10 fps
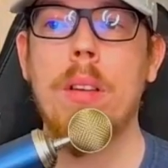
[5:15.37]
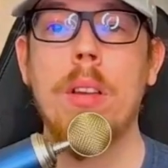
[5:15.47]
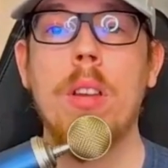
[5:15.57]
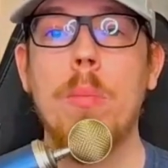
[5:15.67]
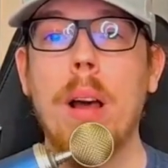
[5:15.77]

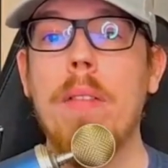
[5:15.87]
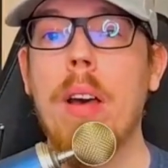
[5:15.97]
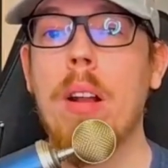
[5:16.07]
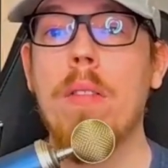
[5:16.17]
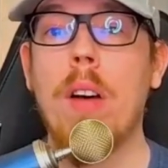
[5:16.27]
You might have
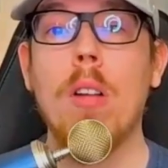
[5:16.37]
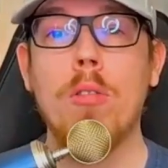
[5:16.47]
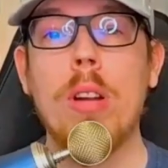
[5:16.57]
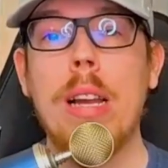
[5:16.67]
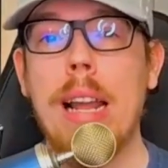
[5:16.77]
heard of
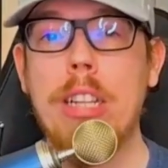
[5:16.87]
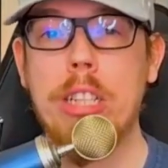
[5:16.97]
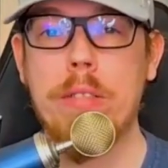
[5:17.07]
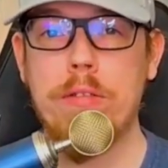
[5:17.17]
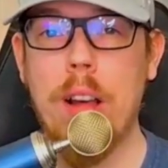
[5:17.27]
Unreal
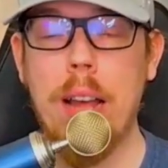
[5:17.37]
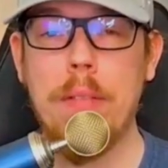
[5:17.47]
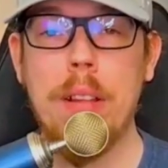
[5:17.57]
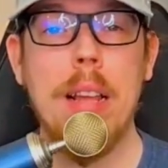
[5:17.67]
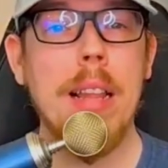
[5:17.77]
Engine
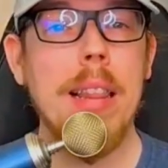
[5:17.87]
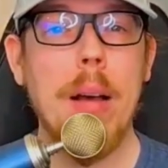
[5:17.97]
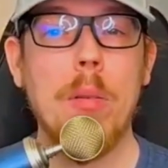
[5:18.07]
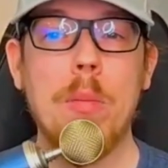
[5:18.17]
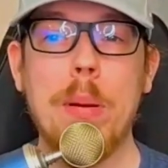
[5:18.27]
5.
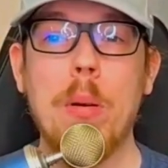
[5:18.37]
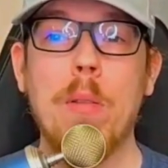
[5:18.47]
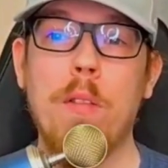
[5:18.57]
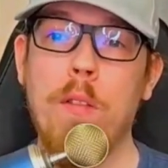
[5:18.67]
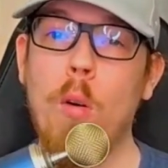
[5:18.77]
That was
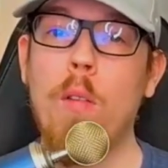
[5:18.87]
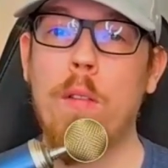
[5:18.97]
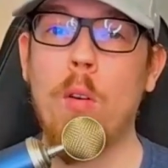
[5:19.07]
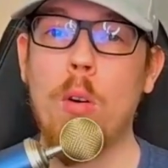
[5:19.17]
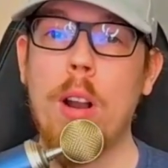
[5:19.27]
built for
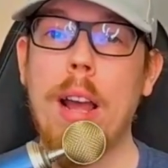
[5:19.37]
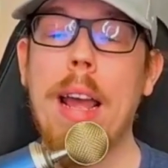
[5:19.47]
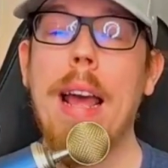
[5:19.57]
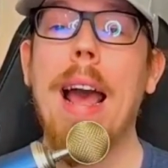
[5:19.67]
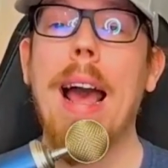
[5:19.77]
Fortnite
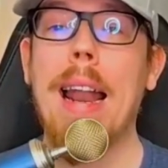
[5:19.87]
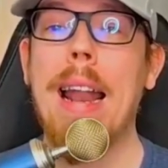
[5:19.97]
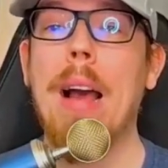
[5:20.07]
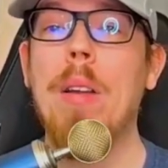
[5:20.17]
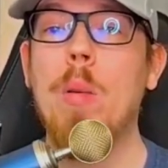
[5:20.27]
and
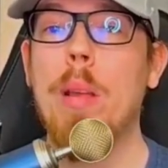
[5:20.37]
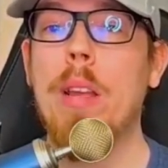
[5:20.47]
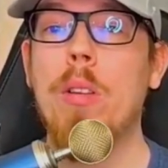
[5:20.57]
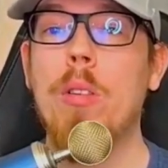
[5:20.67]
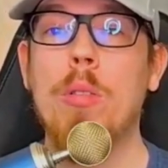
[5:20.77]
now is
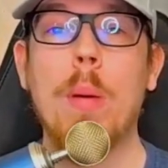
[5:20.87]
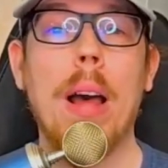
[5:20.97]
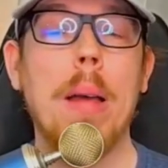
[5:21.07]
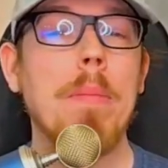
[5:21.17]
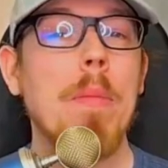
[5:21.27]
being used
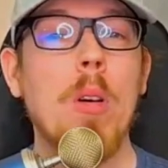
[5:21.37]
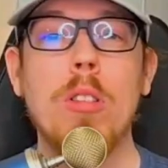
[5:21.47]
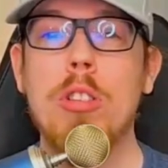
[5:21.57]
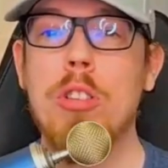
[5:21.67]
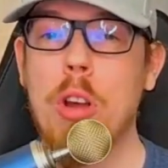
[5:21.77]
by
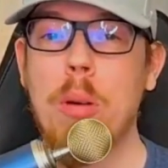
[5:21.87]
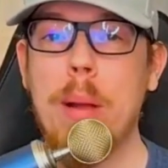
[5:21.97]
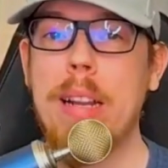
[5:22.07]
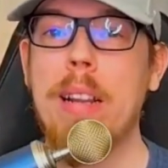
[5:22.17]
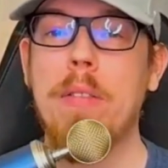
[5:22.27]
so
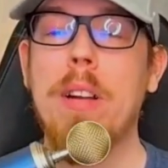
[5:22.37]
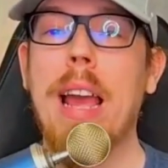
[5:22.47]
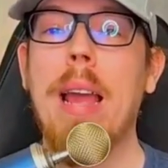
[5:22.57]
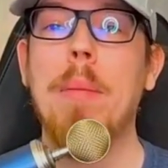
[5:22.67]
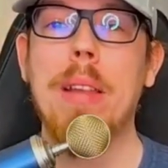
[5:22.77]
many different
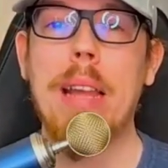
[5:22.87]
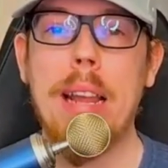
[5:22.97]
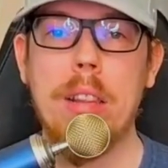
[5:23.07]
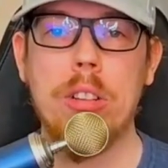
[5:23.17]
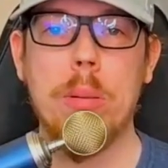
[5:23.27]
games
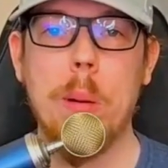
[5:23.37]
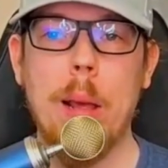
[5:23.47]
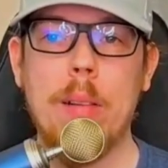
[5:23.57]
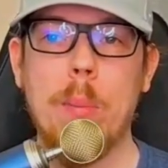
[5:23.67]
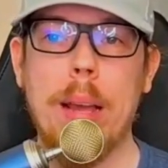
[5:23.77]
in the
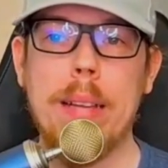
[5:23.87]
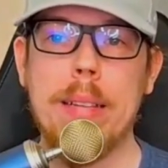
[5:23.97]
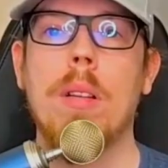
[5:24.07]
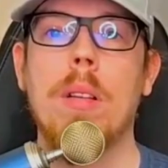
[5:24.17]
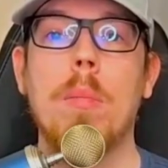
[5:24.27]
AAA
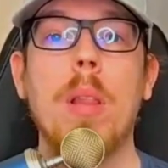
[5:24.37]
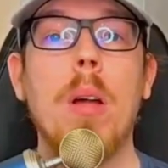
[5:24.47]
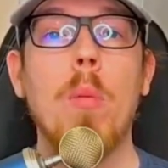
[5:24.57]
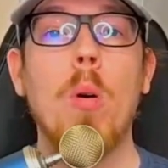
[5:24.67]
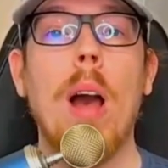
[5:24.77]
space. But there
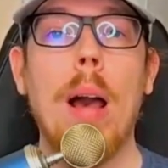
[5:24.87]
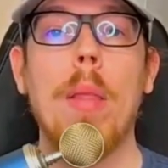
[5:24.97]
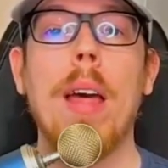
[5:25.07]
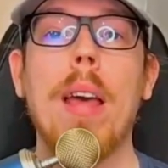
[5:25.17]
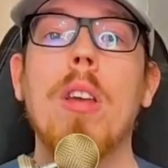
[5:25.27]
are more out
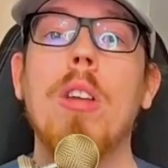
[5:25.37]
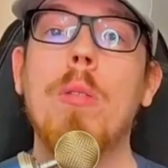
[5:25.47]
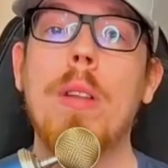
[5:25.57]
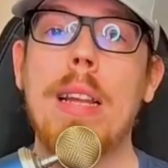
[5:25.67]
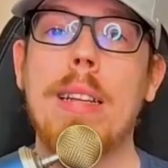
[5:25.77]
there
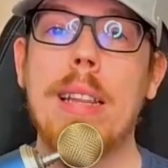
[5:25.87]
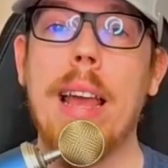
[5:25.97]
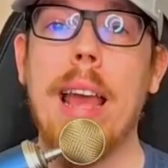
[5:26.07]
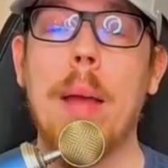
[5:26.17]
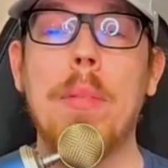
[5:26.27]
unique to
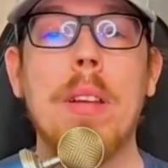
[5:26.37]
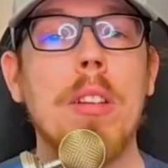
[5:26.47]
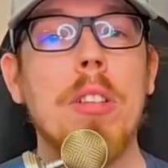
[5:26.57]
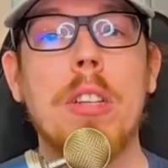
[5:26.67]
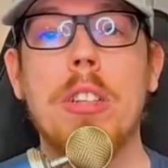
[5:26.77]
their games,
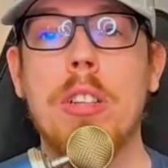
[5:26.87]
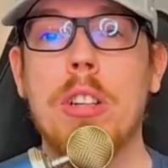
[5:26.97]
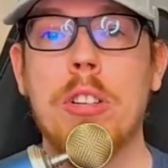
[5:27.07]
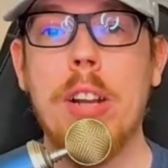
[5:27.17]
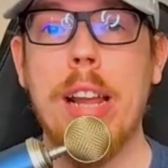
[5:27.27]
such as the
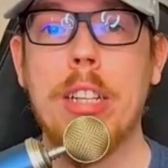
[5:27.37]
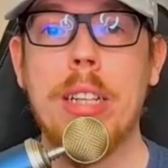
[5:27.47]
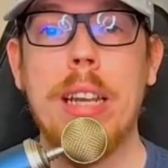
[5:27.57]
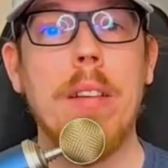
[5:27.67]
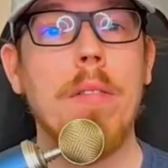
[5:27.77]

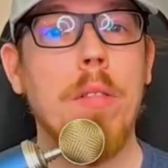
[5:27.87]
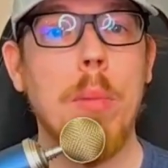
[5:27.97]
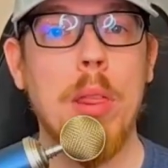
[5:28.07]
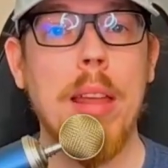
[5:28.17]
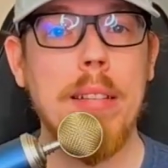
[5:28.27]
Creation Kit for
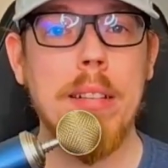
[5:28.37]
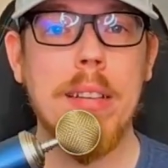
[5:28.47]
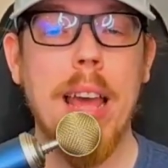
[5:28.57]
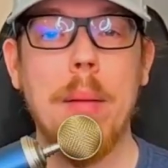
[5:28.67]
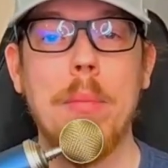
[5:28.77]
Bethesda's
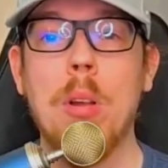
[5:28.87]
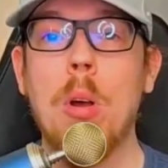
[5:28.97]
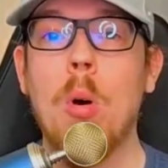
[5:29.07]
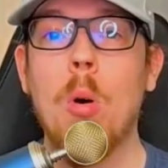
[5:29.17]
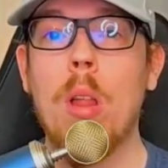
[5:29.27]
games
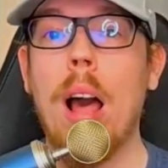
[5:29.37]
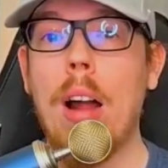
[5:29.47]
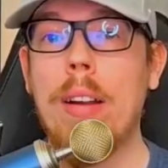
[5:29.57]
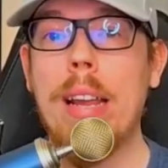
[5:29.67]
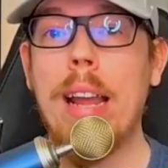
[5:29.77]
or
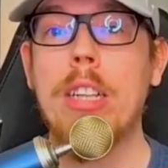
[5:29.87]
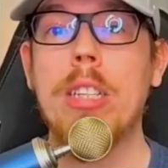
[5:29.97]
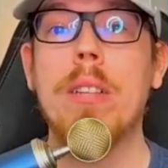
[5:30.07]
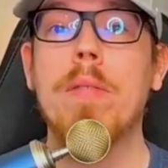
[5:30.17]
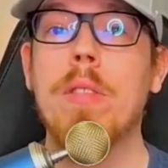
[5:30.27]
the RE
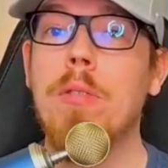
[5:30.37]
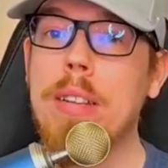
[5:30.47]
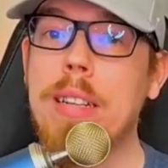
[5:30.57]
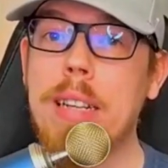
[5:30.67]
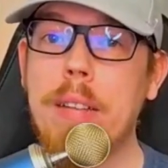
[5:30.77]
engine for
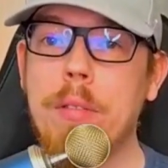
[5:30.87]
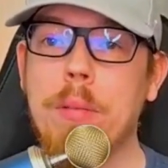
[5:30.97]
Resident Evil.